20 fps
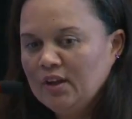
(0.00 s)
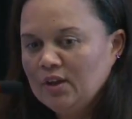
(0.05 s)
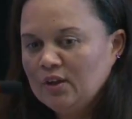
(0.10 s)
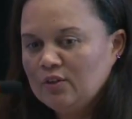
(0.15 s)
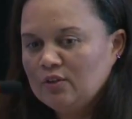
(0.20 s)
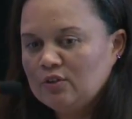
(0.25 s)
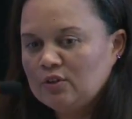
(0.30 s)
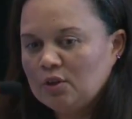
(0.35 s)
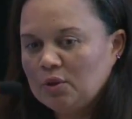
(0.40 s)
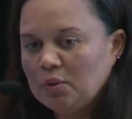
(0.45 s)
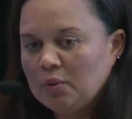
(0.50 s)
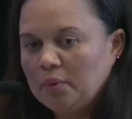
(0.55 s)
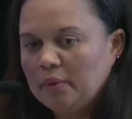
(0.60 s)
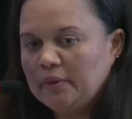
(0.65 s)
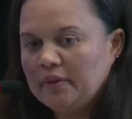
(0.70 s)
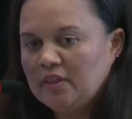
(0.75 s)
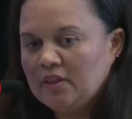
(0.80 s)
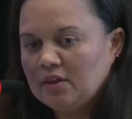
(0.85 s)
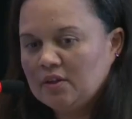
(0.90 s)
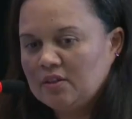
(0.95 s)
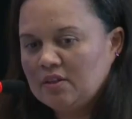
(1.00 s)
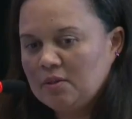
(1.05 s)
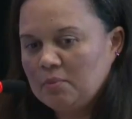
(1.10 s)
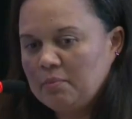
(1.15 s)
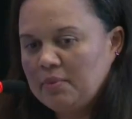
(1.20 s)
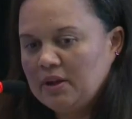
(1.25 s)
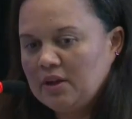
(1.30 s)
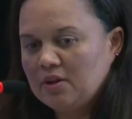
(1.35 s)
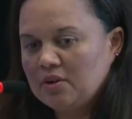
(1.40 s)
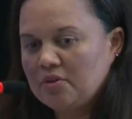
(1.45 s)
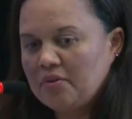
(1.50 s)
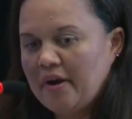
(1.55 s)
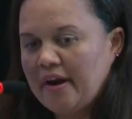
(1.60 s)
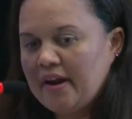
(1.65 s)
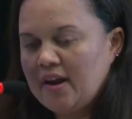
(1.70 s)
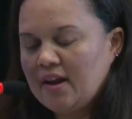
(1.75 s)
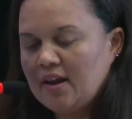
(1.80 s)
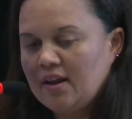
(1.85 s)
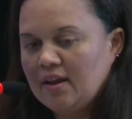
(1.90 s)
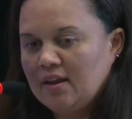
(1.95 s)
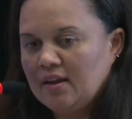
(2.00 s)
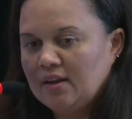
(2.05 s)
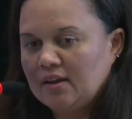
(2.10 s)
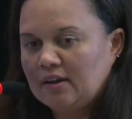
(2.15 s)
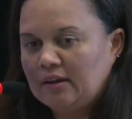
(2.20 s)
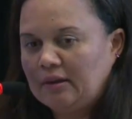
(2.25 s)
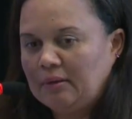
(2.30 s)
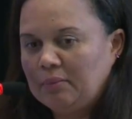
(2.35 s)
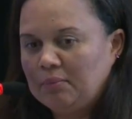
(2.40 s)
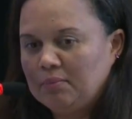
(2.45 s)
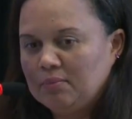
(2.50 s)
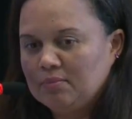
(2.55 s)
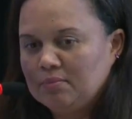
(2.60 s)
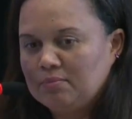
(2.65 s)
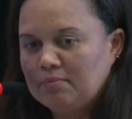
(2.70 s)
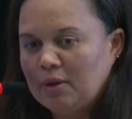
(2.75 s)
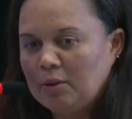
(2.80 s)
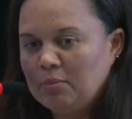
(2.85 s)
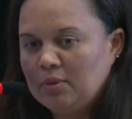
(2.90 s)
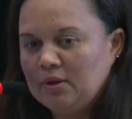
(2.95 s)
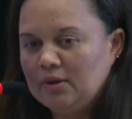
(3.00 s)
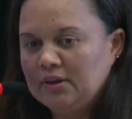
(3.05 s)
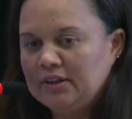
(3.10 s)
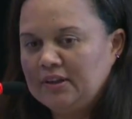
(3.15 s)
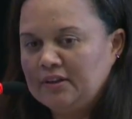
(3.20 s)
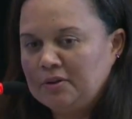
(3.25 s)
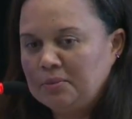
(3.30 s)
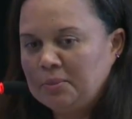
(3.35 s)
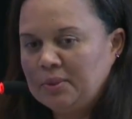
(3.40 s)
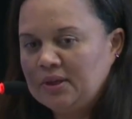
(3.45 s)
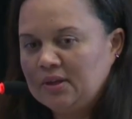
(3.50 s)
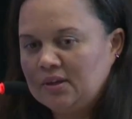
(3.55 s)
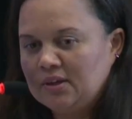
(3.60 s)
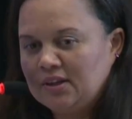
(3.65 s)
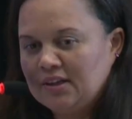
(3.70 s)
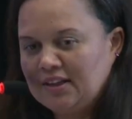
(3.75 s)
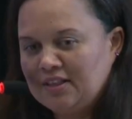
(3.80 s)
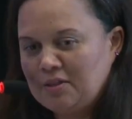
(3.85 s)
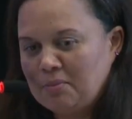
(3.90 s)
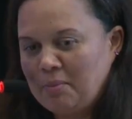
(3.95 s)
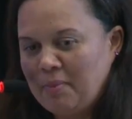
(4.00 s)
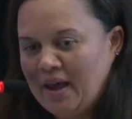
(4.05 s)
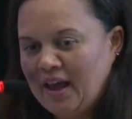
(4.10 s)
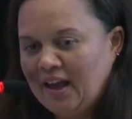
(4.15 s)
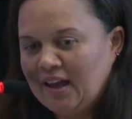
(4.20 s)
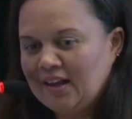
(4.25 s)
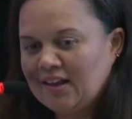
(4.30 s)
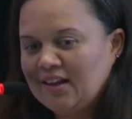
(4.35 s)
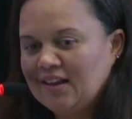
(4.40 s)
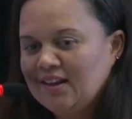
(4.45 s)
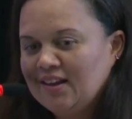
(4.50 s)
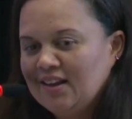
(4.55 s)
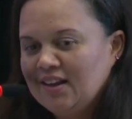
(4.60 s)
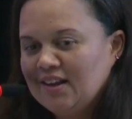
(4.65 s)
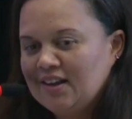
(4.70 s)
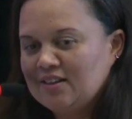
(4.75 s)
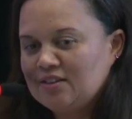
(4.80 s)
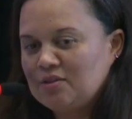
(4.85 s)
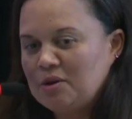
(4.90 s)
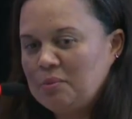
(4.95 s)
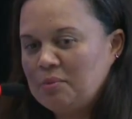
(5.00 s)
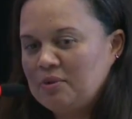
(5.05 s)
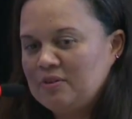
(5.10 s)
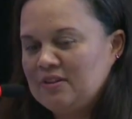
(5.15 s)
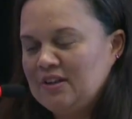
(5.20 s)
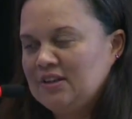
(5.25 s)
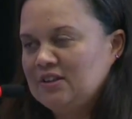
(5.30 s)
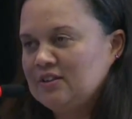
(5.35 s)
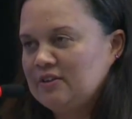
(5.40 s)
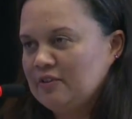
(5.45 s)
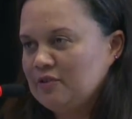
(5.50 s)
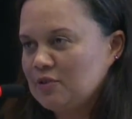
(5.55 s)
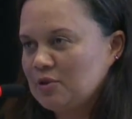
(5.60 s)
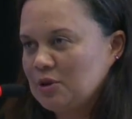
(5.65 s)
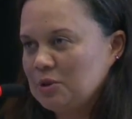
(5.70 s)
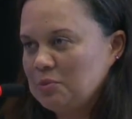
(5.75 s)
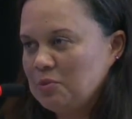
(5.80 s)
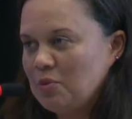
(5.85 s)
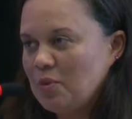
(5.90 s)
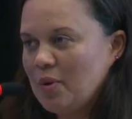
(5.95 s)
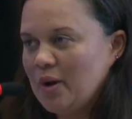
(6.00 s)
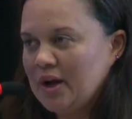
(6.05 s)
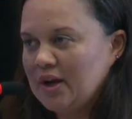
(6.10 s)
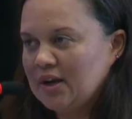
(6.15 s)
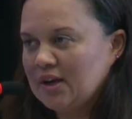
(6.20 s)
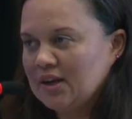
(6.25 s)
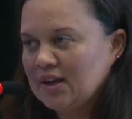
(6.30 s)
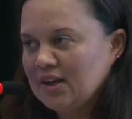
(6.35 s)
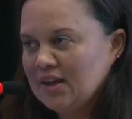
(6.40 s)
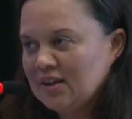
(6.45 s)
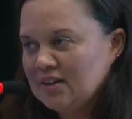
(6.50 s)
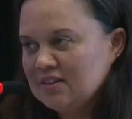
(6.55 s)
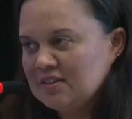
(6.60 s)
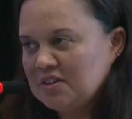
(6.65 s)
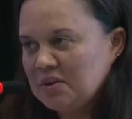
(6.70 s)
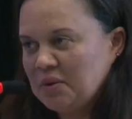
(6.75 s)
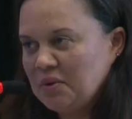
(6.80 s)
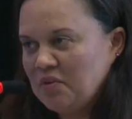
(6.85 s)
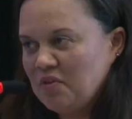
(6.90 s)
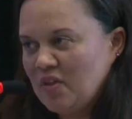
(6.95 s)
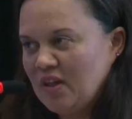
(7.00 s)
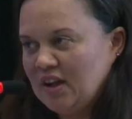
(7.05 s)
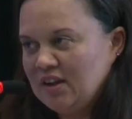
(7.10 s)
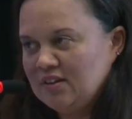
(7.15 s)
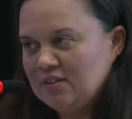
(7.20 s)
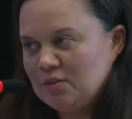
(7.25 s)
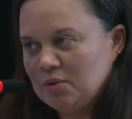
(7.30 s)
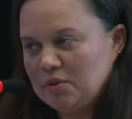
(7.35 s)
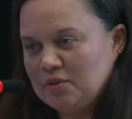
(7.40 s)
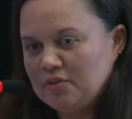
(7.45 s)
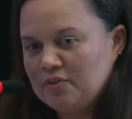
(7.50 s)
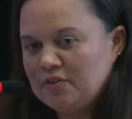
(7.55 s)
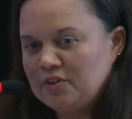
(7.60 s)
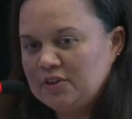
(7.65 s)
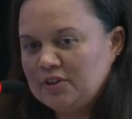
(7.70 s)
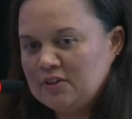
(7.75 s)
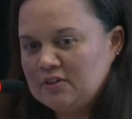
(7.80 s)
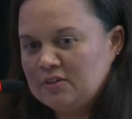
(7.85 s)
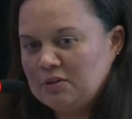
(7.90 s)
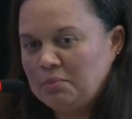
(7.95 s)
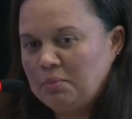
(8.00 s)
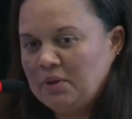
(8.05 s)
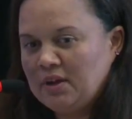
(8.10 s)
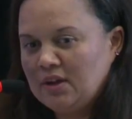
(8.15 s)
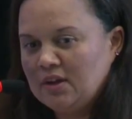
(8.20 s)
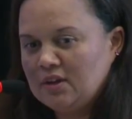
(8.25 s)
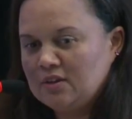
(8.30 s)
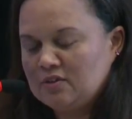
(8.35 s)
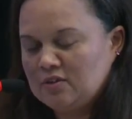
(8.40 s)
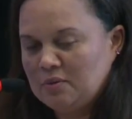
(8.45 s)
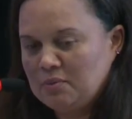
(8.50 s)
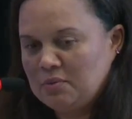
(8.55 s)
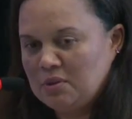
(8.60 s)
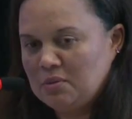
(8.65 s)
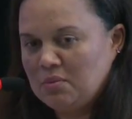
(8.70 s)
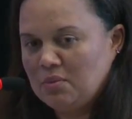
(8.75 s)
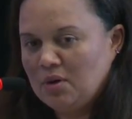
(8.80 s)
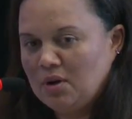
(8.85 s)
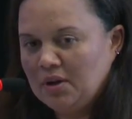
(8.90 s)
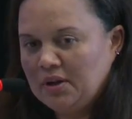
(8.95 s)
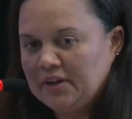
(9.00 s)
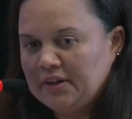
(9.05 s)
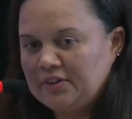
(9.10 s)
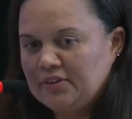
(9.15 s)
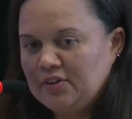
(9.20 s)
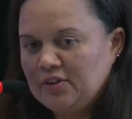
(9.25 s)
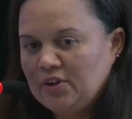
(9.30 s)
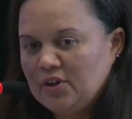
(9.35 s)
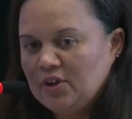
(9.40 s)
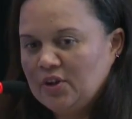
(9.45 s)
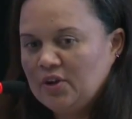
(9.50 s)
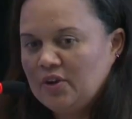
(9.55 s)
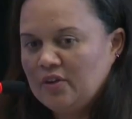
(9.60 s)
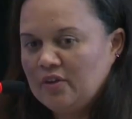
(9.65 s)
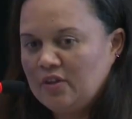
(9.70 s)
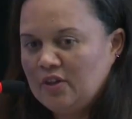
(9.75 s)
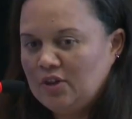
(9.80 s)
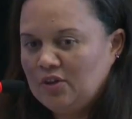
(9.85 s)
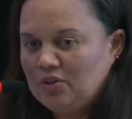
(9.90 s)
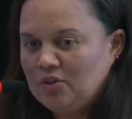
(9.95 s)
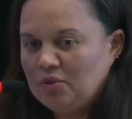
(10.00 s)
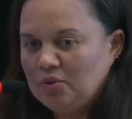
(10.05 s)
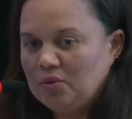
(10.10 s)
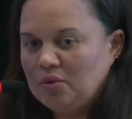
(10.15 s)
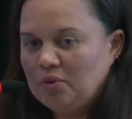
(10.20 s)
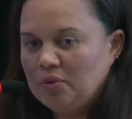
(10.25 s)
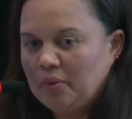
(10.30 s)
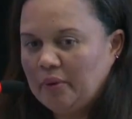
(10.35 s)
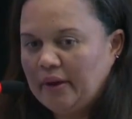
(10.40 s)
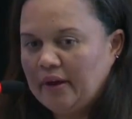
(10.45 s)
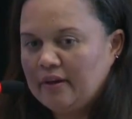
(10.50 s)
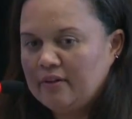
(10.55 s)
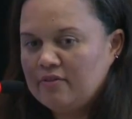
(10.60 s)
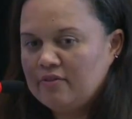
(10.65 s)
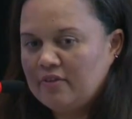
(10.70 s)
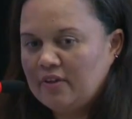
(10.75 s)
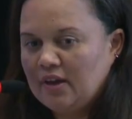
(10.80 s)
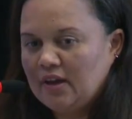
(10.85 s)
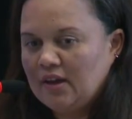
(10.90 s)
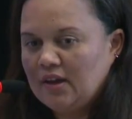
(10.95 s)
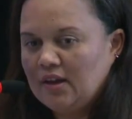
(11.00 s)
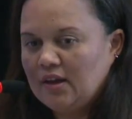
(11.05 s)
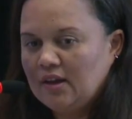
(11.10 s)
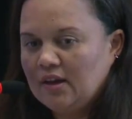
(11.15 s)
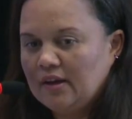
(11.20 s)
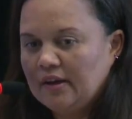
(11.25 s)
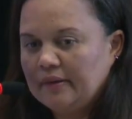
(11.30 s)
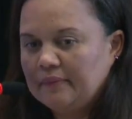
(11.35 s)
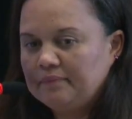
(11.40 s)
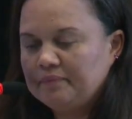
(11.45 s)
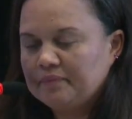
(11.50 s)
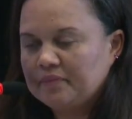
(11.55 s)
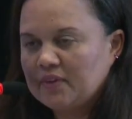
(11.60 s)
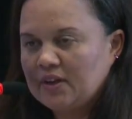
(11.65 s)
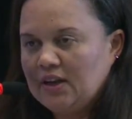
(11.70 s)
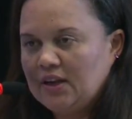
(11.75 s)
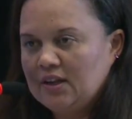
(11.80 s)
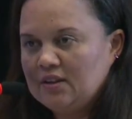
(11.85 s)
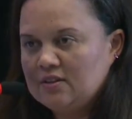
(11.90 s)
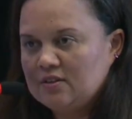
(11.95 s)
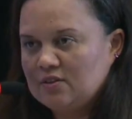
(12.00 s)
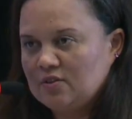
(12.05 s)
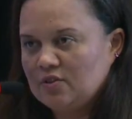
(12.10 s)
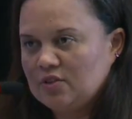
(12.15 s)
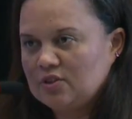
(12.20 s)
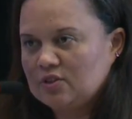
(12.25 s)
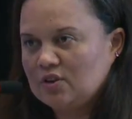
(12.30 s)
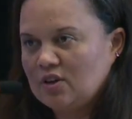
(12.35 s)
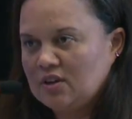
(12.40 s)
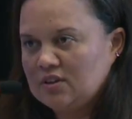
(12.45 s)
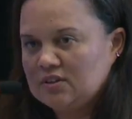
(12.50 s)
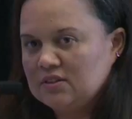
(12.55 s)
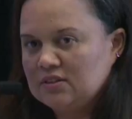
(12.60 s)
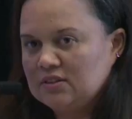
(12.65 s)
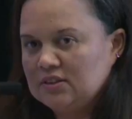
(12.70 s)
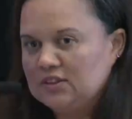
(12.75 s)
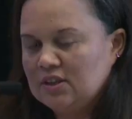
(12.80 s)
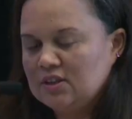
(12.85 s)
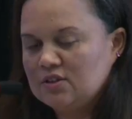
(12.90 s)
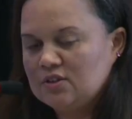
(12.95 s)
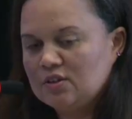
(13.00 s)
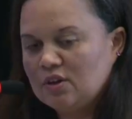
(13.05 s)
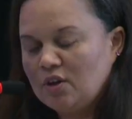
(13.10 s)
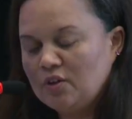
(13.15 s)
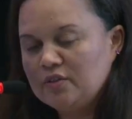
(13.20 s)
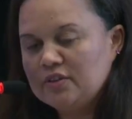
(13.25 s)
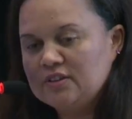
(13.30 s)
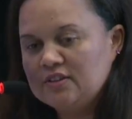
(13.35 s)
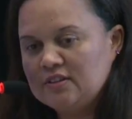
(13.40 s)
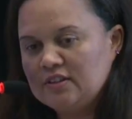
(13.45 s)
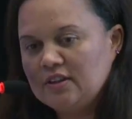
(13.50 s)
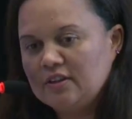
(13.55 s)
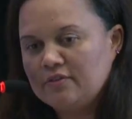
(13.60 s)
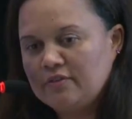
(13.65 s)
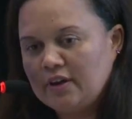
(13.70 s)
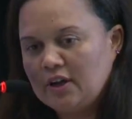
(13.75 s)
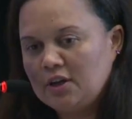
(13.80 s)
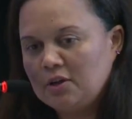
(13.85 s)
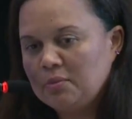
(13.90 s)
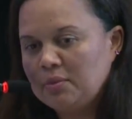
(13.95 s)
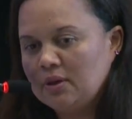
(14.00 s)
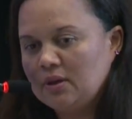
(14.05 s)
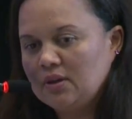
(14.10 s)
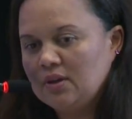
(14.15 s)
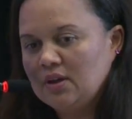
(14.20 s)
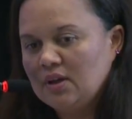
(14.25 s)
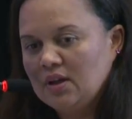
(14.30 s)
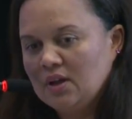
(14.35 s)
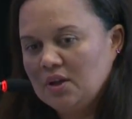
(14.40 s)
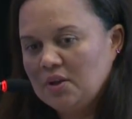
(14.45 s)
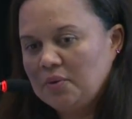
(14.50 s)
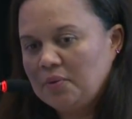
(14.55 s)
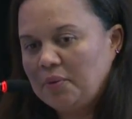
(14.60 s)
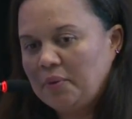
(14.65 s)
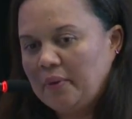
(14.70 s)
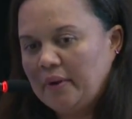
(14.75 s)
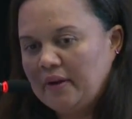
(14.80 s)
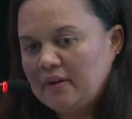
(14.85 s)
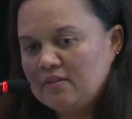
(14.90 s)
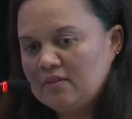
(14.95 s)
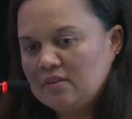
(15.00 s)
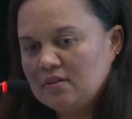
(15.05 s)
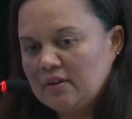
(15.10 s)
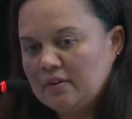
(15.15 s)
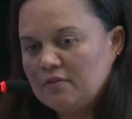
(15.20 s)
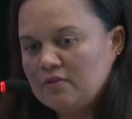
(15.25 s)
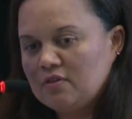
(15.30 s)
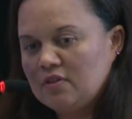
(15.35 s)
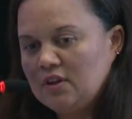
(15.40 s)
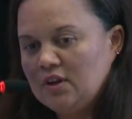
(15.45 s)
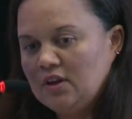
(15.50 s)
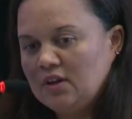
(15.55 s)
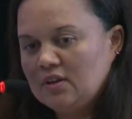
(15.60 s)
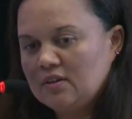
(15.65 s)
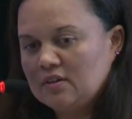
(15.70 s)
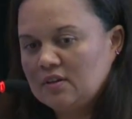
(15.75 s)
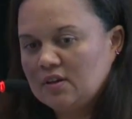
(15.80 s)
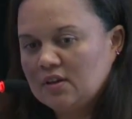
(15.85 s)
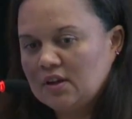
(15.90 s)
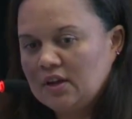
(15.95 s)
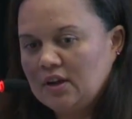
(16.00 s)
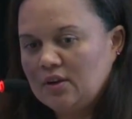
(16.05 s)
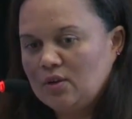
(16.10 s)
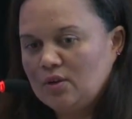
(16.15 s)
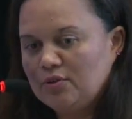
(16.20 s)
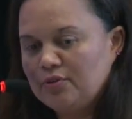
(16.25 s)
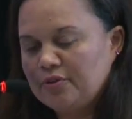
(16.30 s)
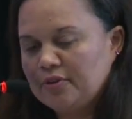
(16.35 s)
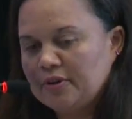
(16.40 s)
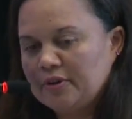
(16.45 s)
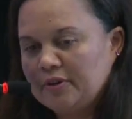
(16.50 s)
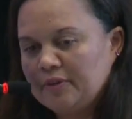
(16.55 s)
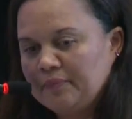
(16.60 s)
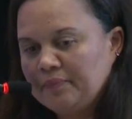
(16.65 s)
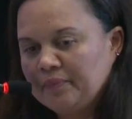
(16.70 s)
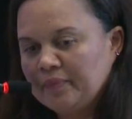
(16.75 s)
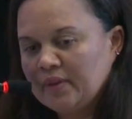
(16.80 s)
So the big gray bubble in the middle at the back is representative of Group 1. So if that sort of disappears from the market, then you have a less viscosity and solvency available, whereas naphthenics can offer